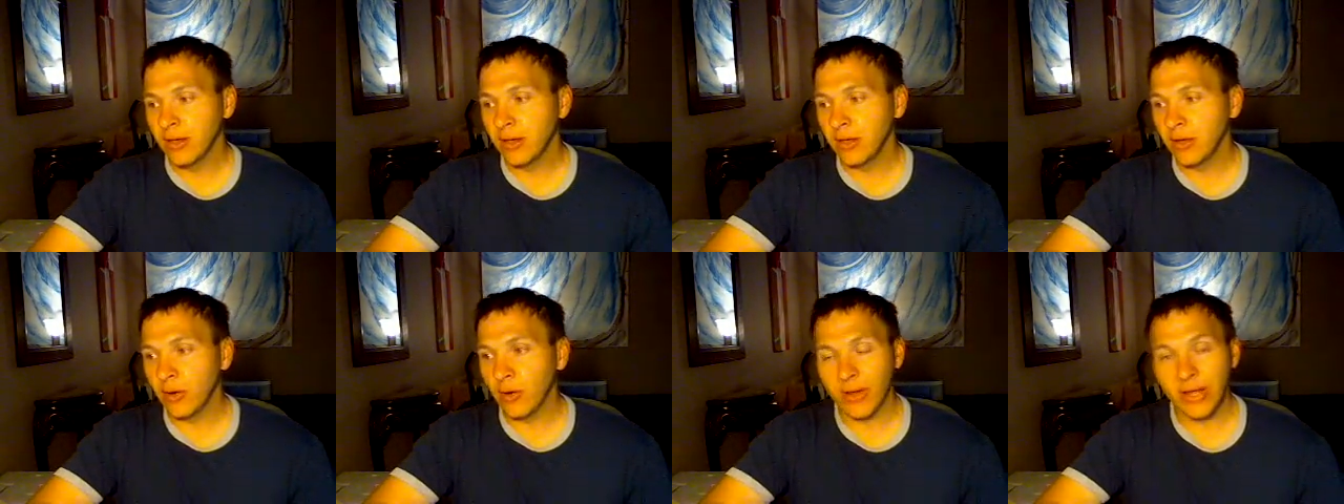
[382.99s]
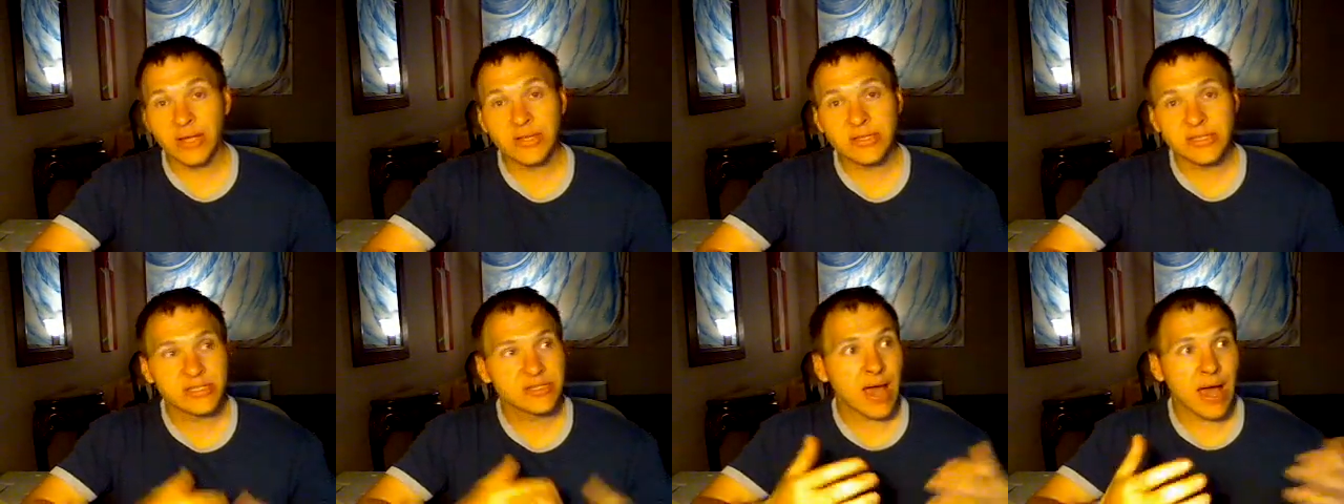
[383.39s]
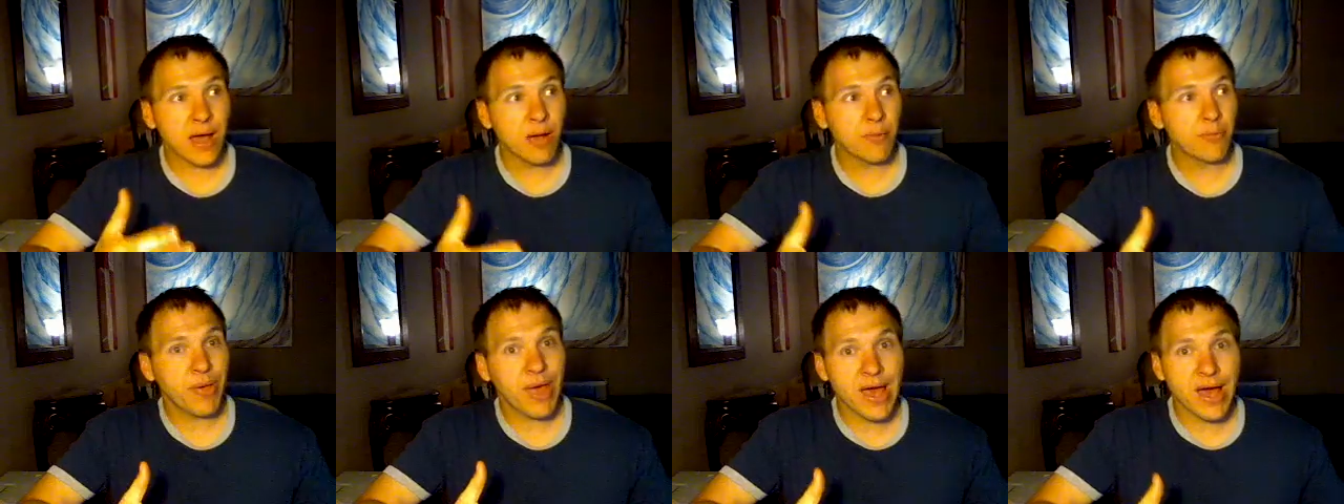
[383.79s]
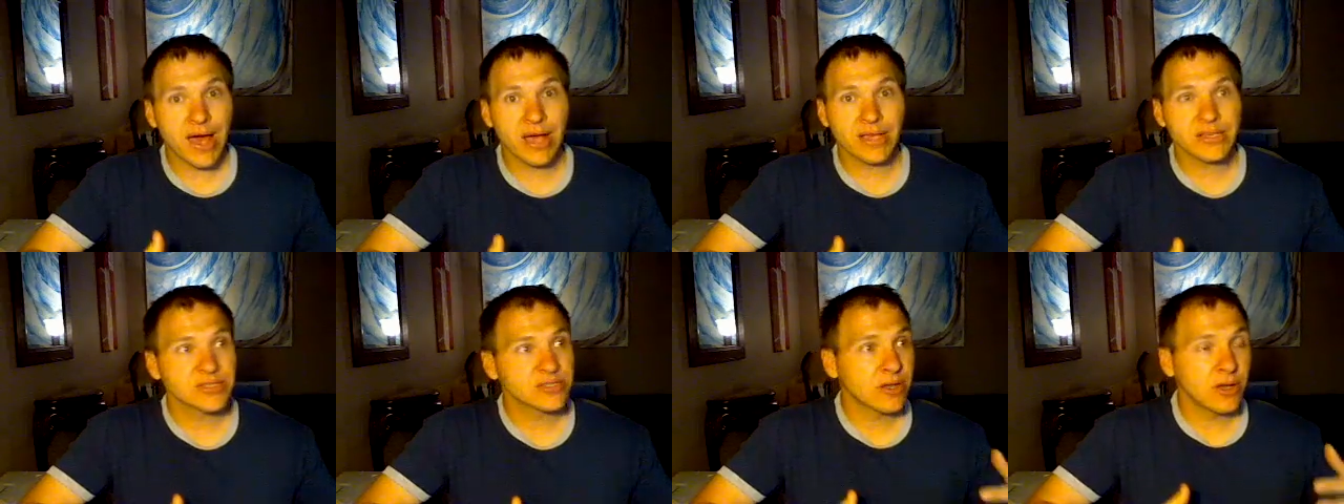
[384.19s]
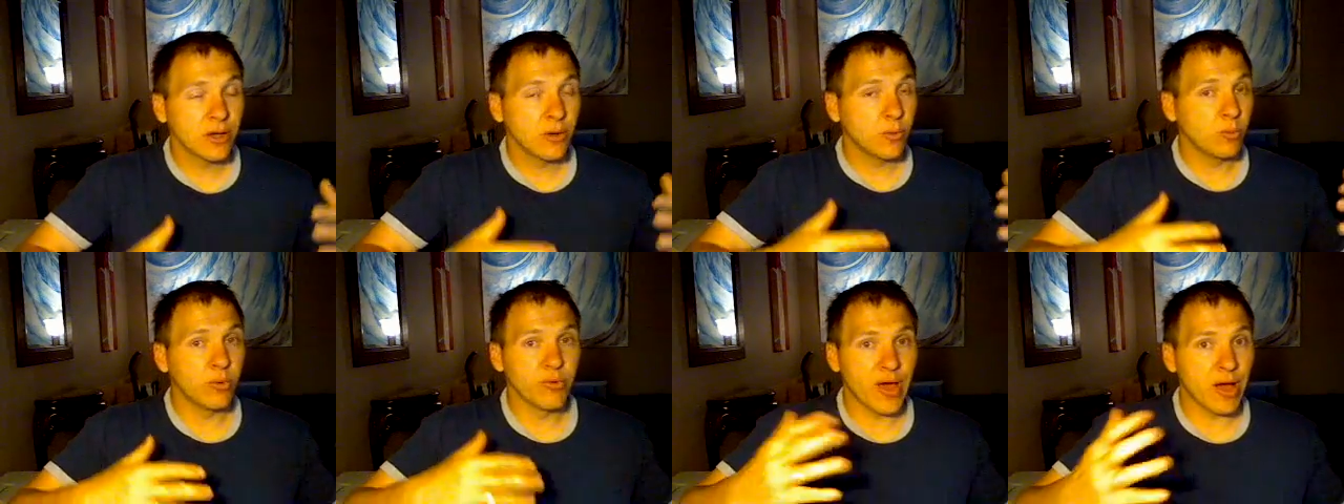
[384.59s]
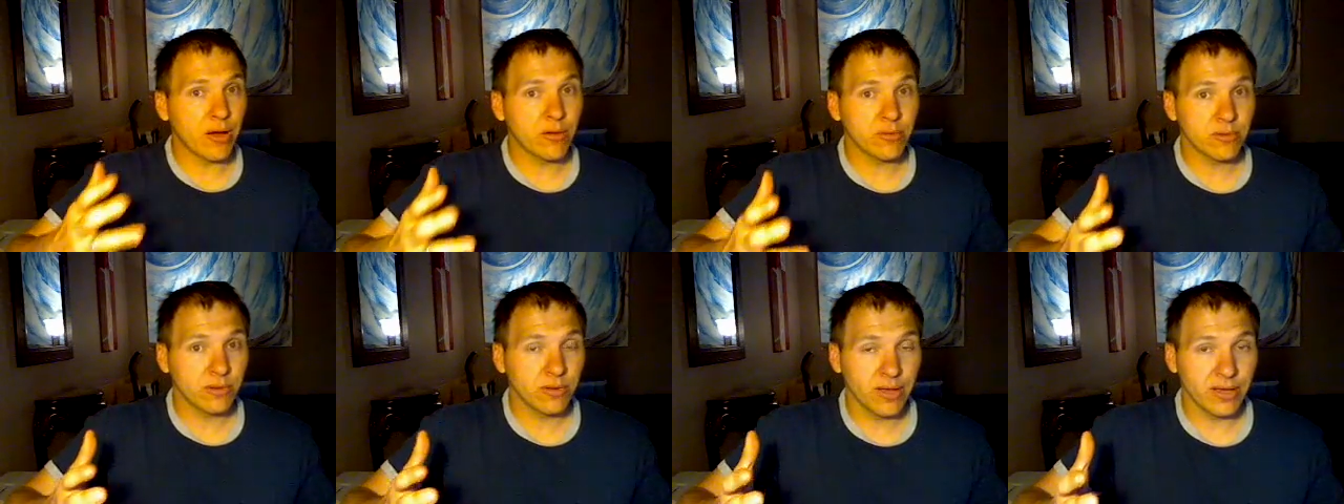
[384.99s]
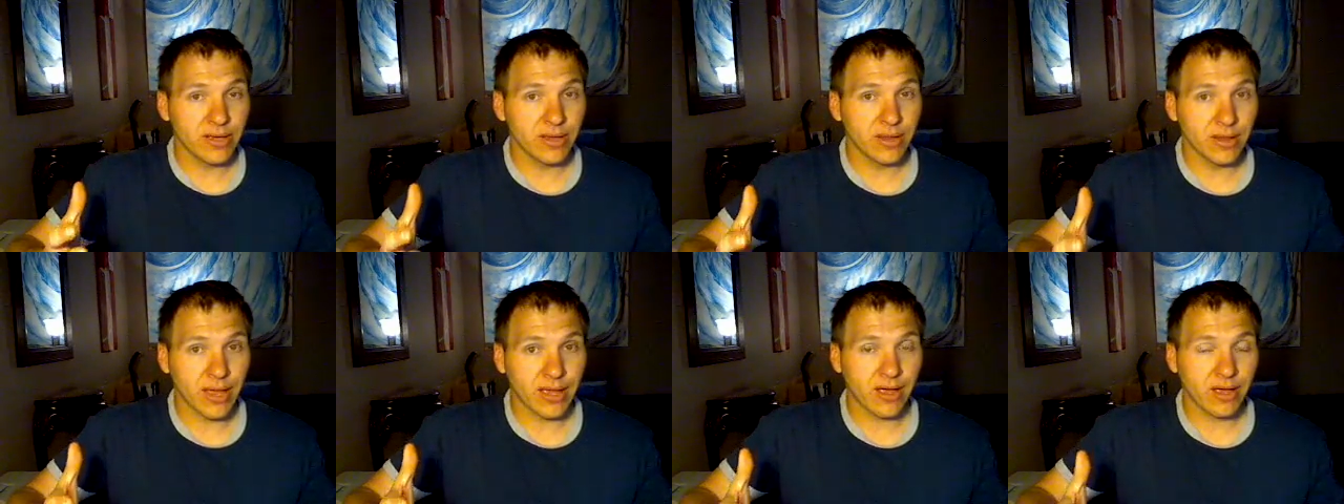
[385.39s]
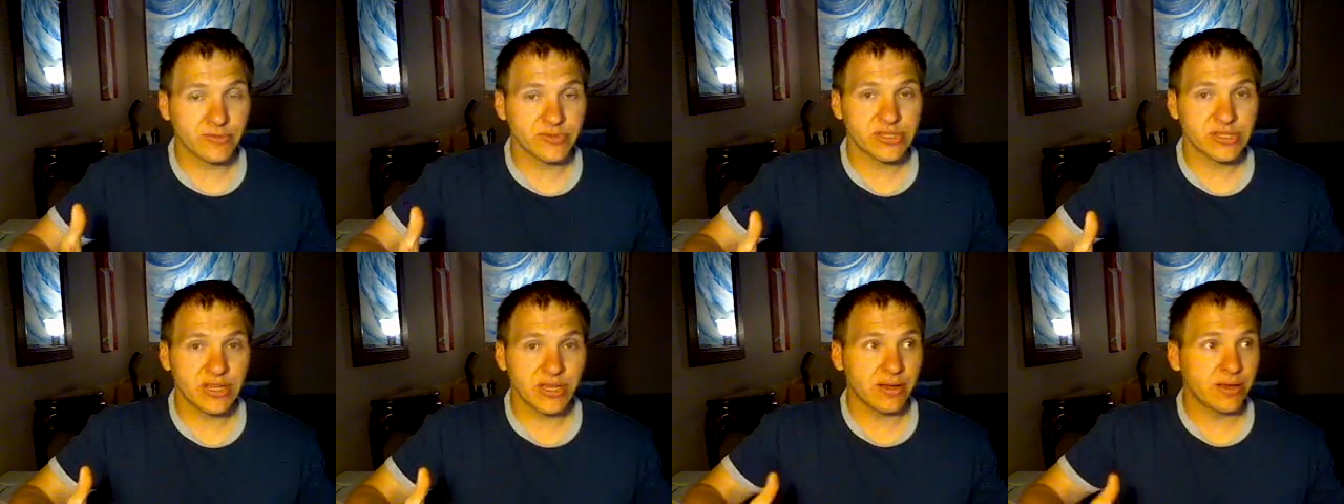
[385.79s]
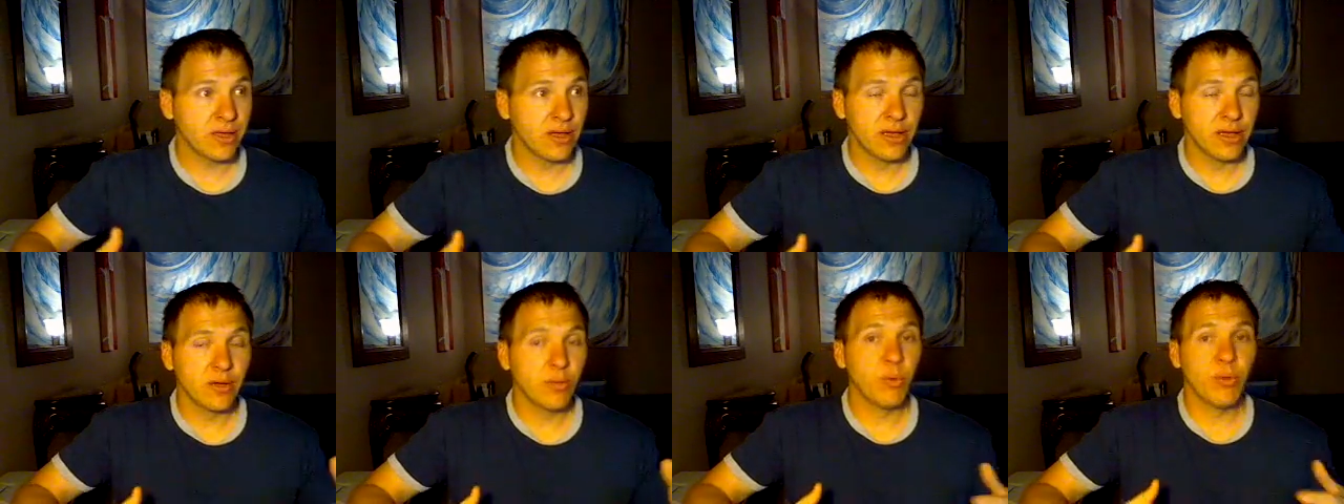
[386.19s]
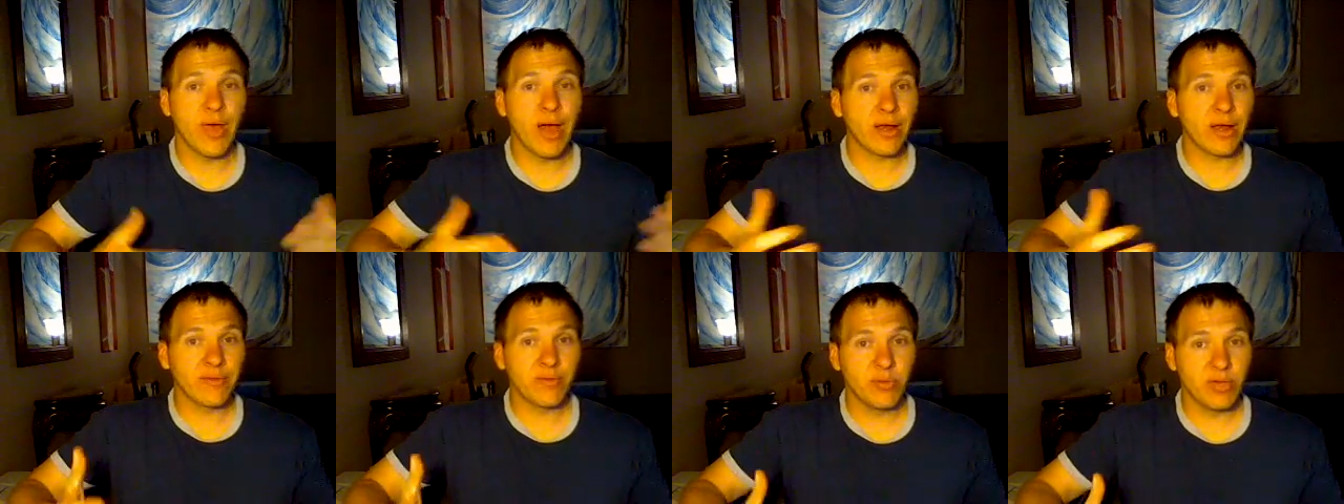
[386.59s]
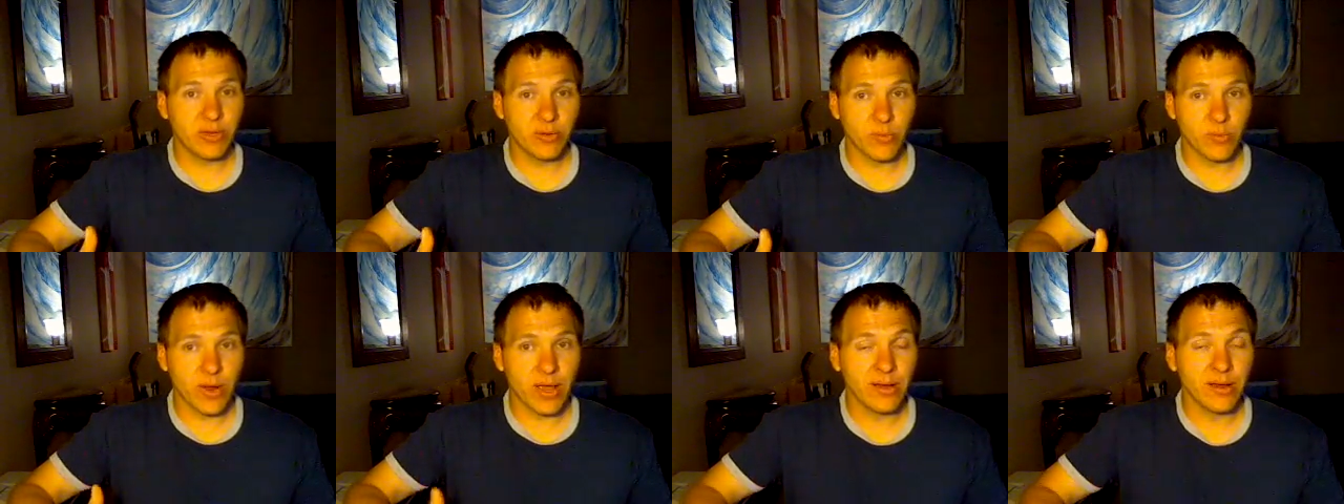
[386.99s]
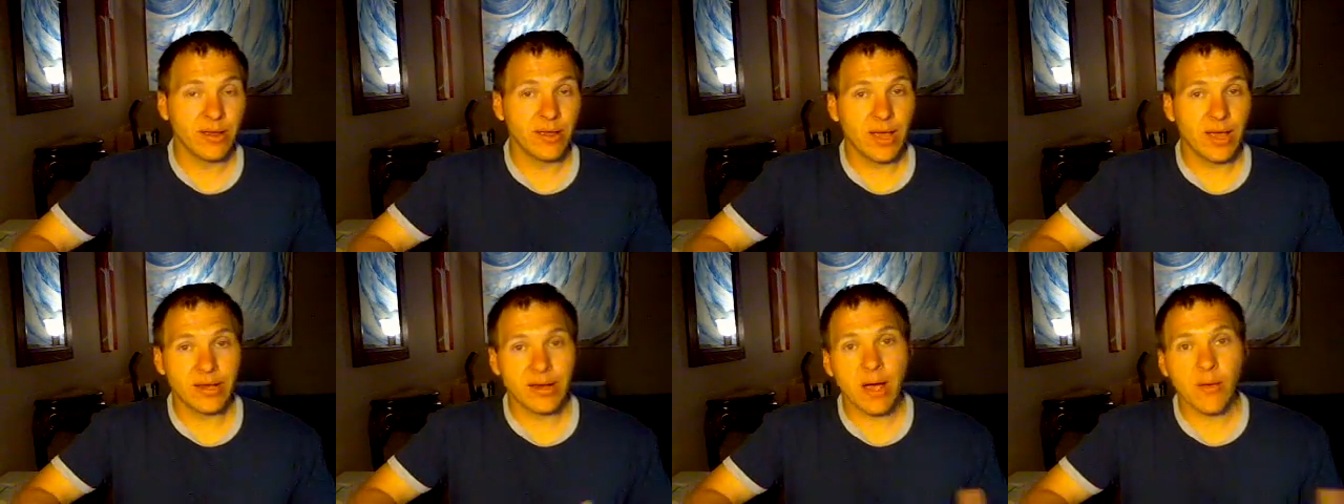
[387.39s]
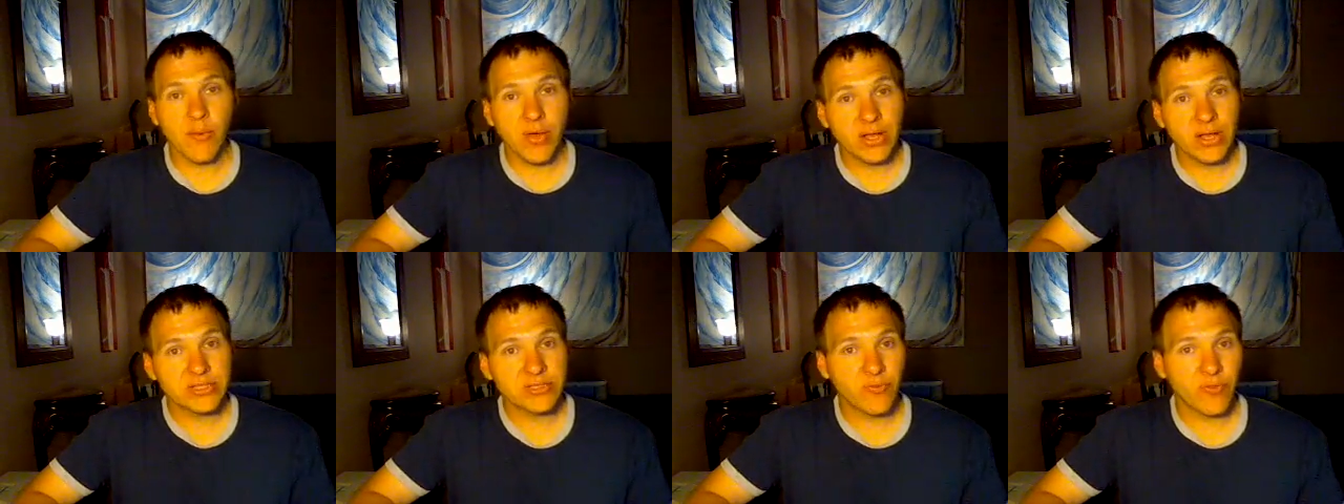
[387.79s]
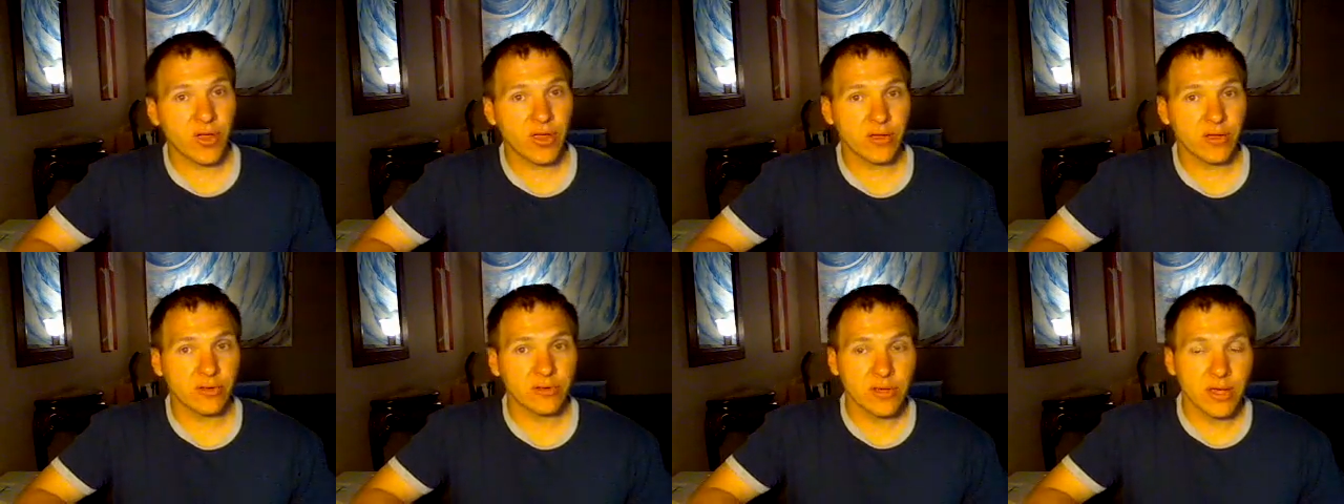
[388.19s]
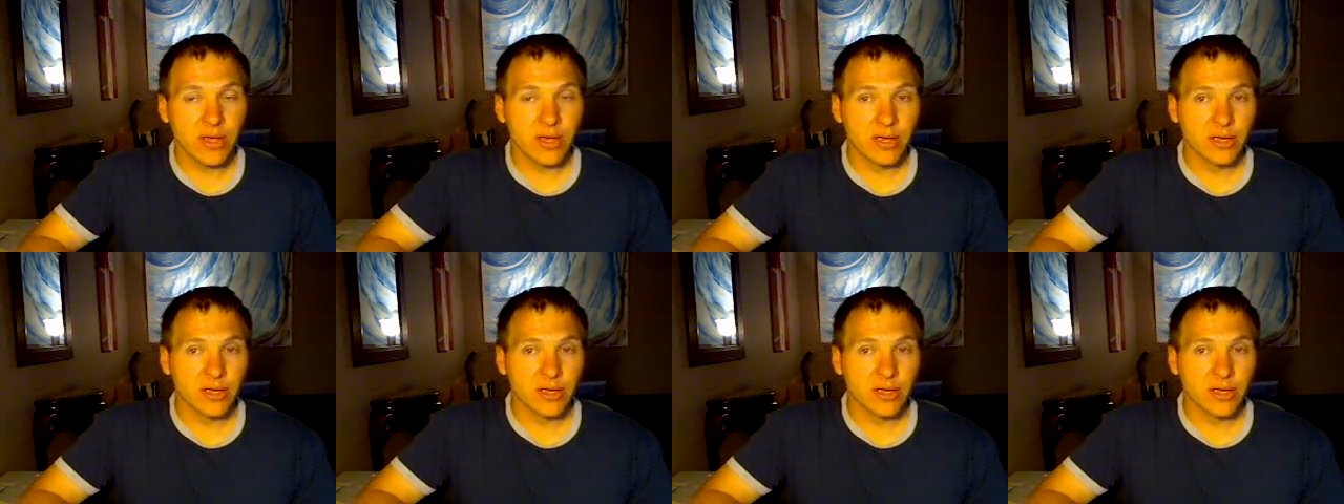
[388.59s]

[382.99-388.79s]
you know, it's now passed without, like I've said, without even being read, and now it's failed.